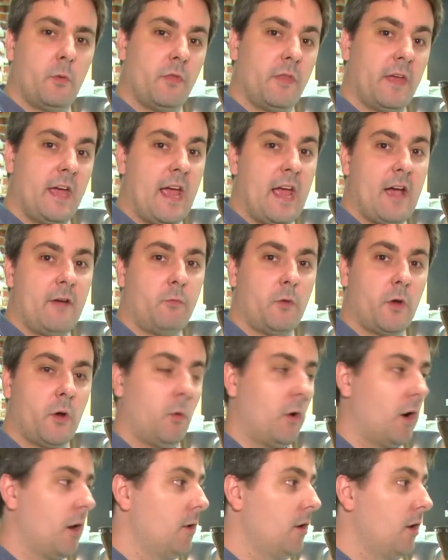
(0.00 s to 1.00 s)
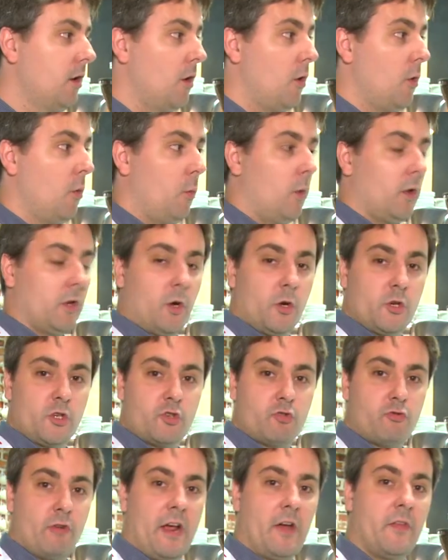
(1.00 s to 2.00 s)
with the AF101 will go
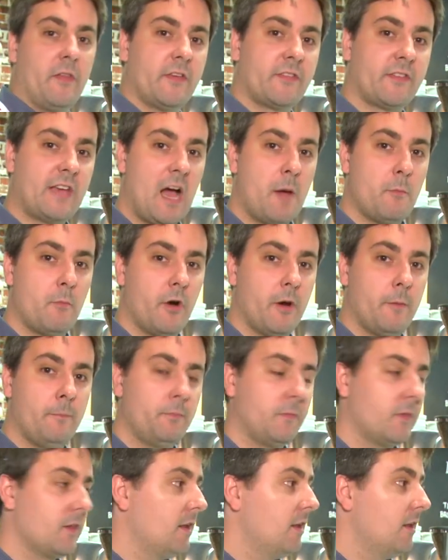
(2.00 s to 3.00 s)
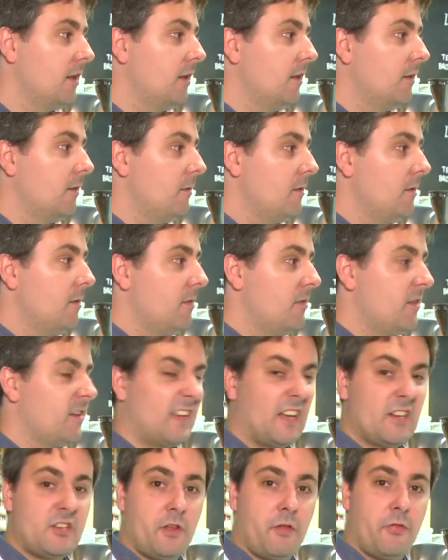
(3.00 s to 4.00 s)
straight on this camera.
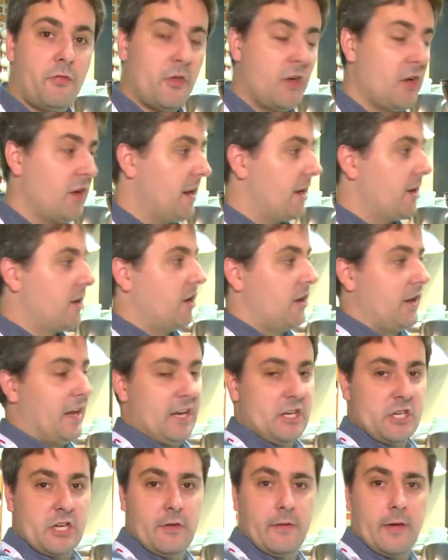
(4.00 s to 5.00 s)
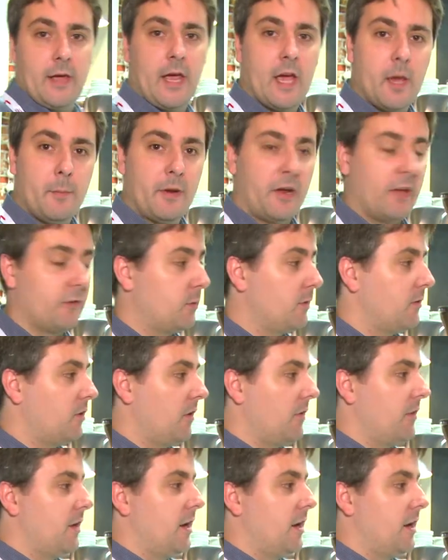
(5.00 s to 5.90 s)
There's actually a third incarnation over here, because we've got